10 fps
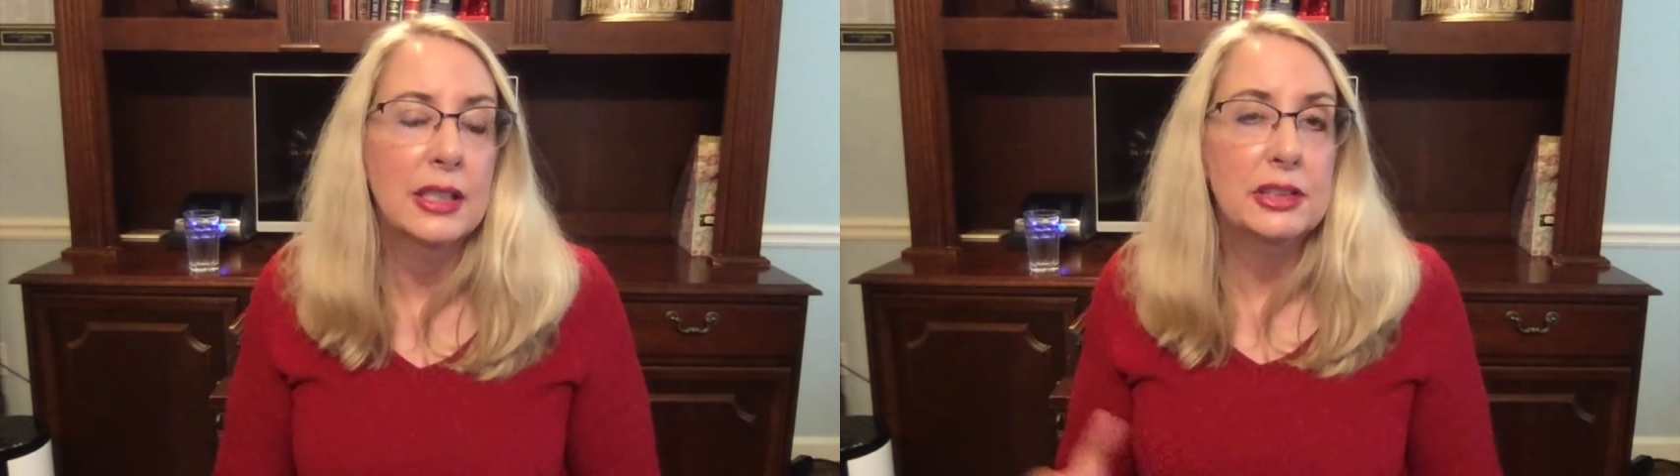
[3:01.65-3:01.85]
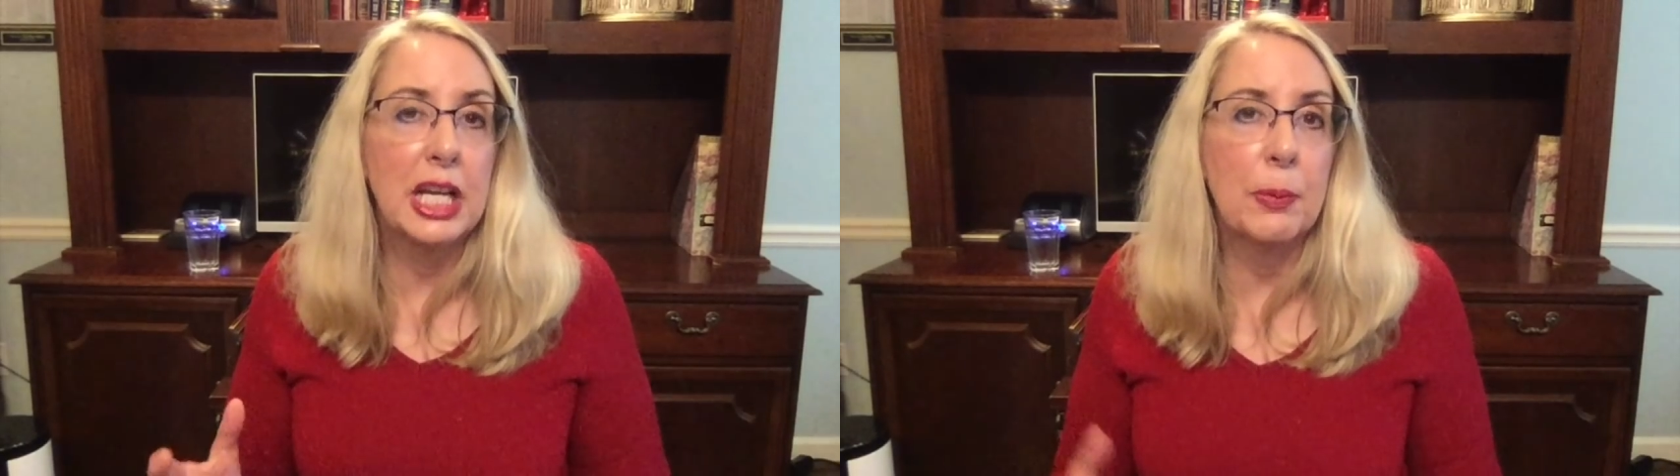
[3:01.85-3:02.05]

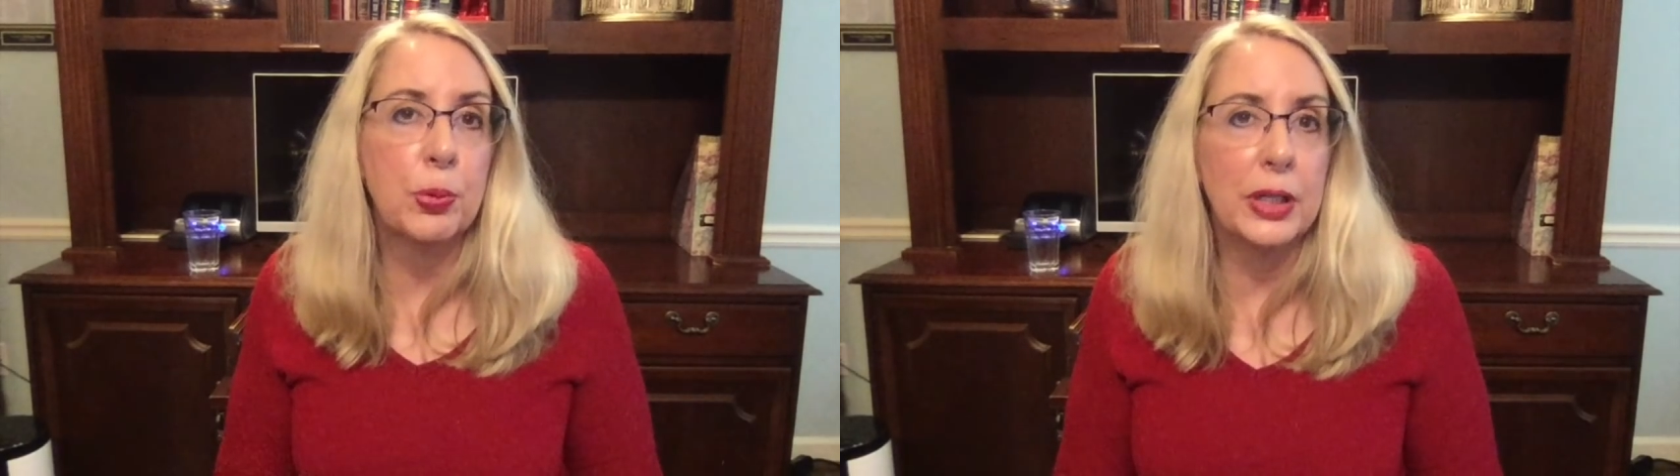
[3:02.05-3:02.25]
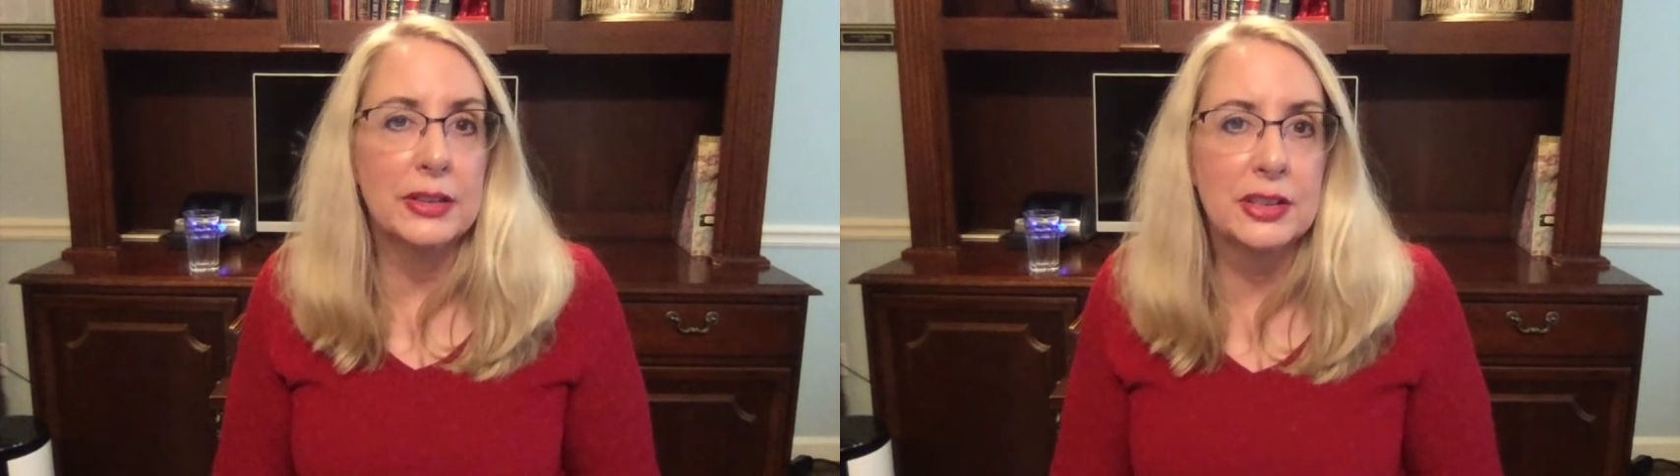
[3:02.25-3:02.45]
Depp
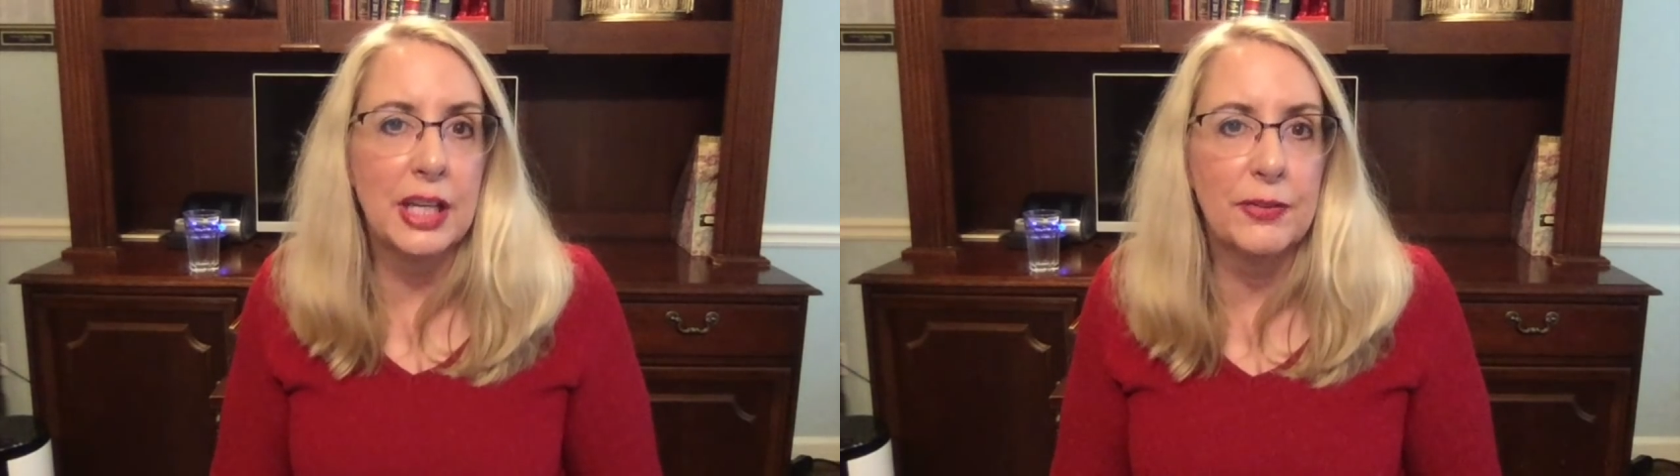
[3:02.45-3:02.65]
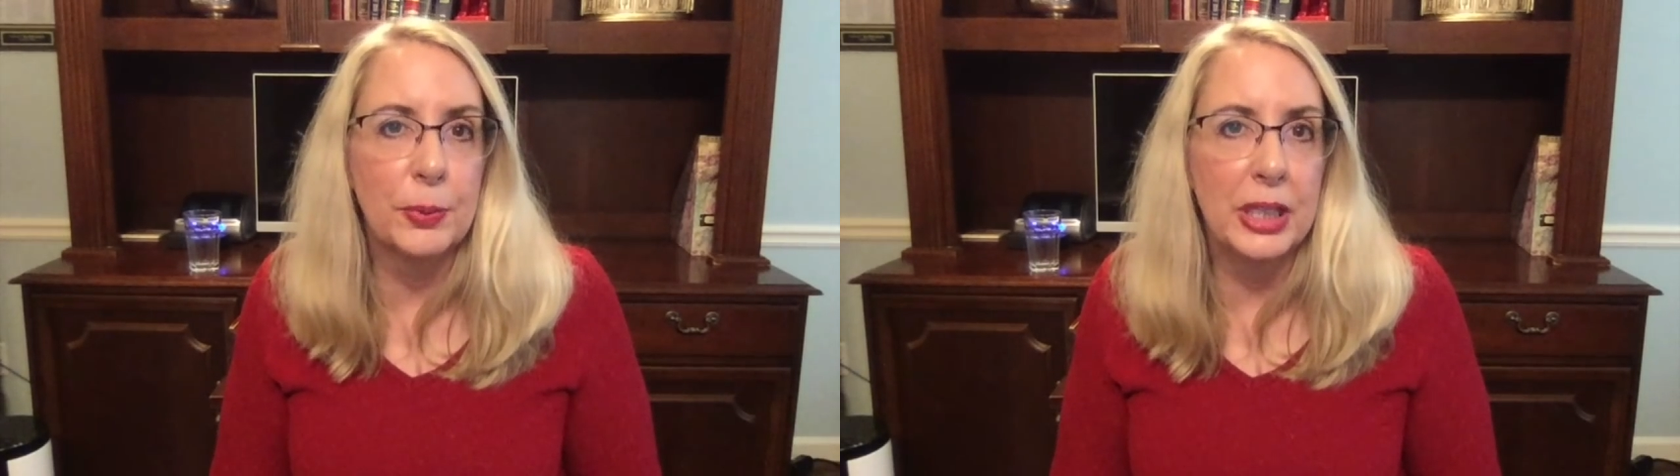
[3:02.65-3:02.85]
wins
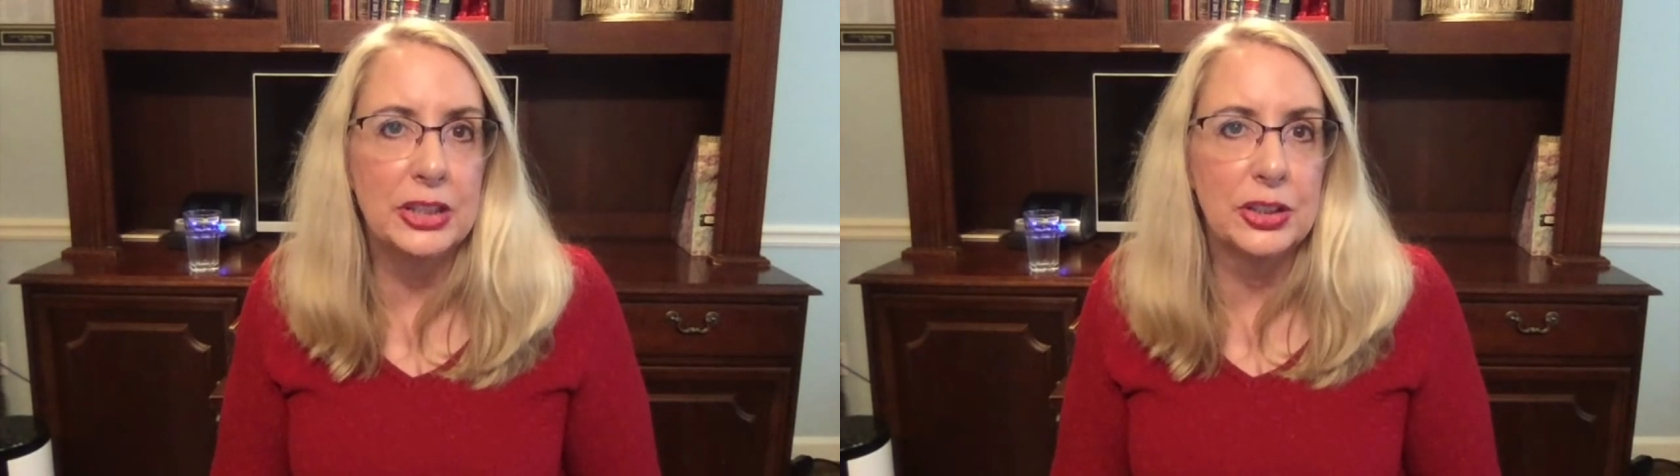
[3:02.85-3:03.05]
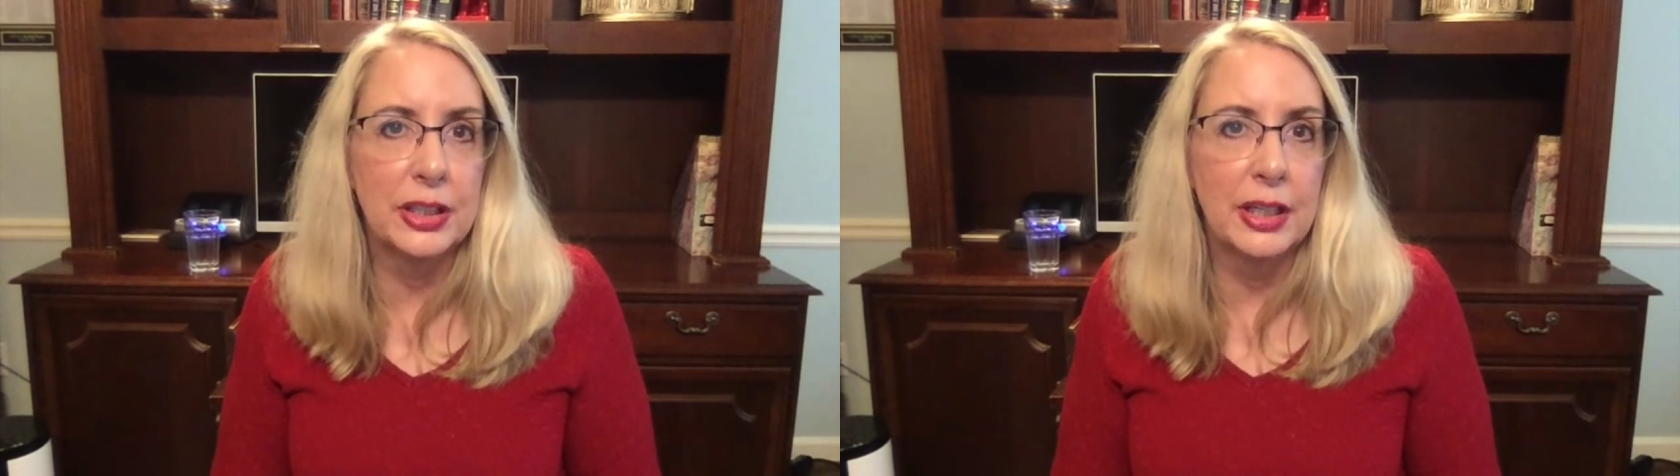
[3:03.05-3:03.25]

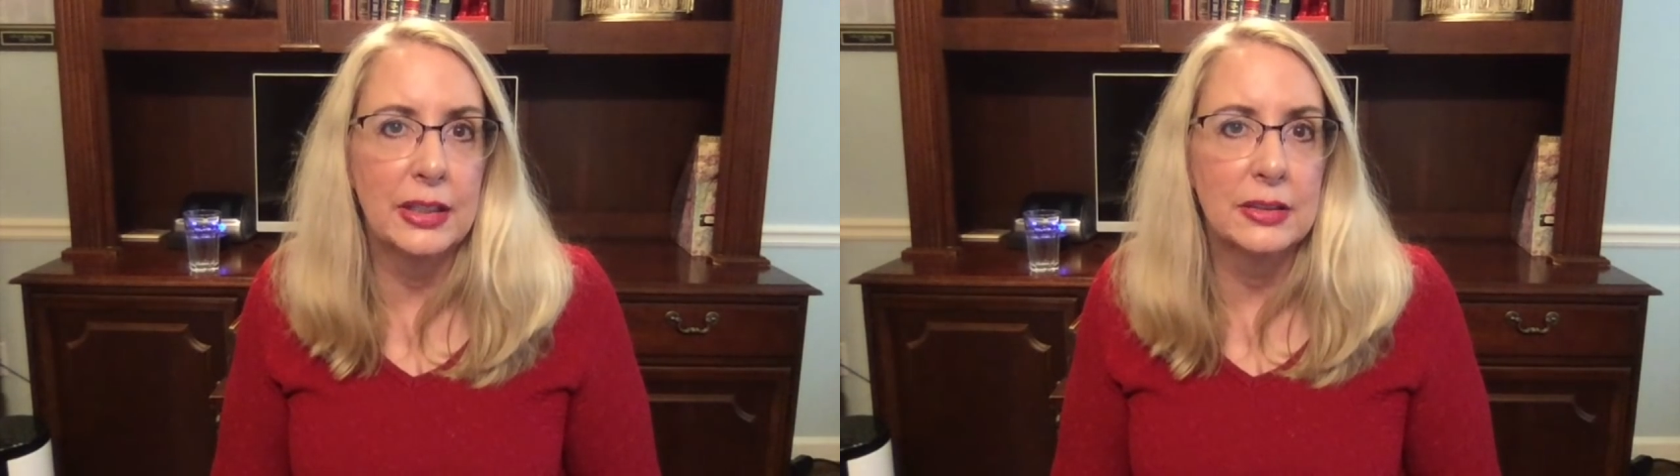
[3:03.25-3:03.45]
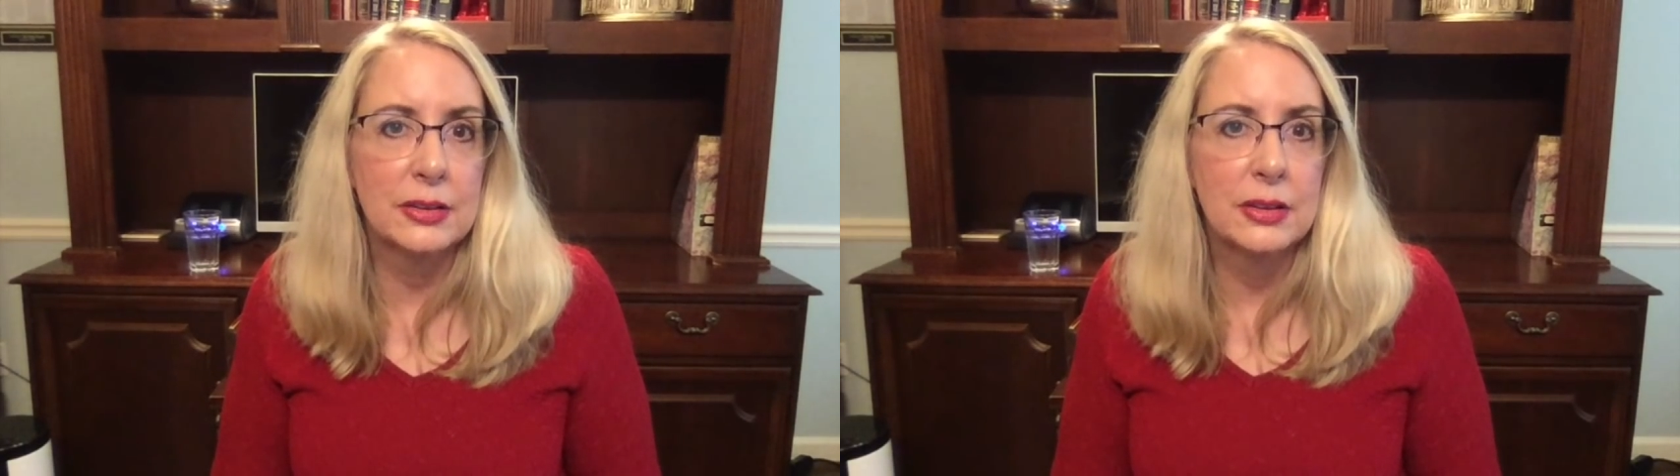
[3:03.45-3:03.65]
defamation
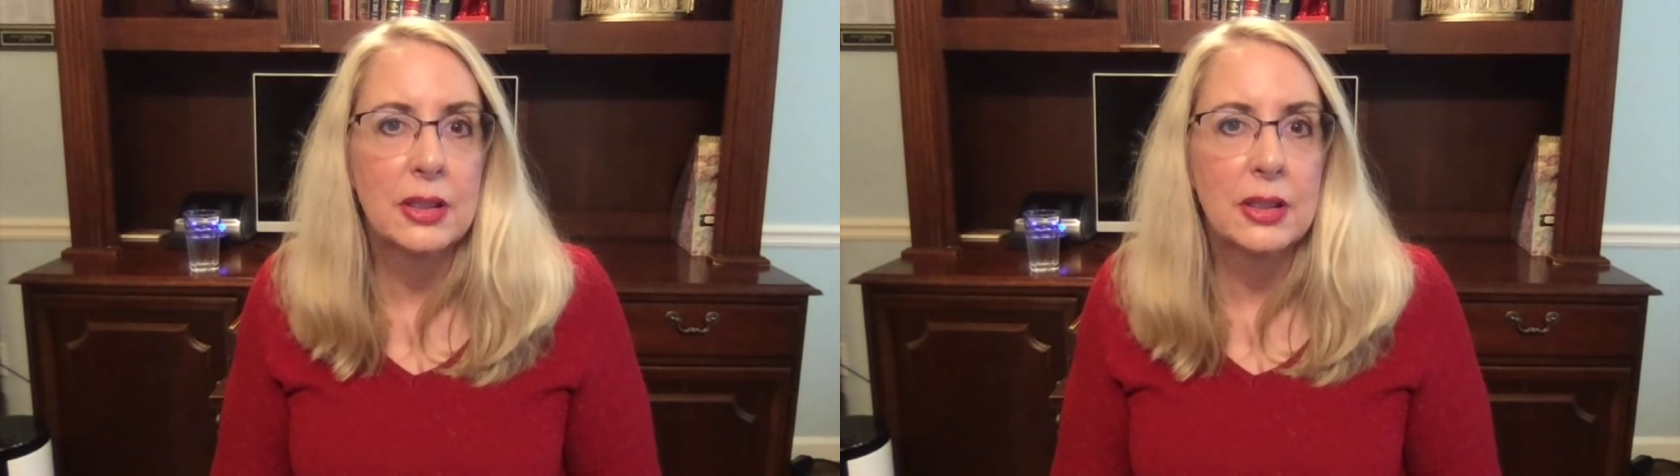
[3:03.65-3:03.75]
case?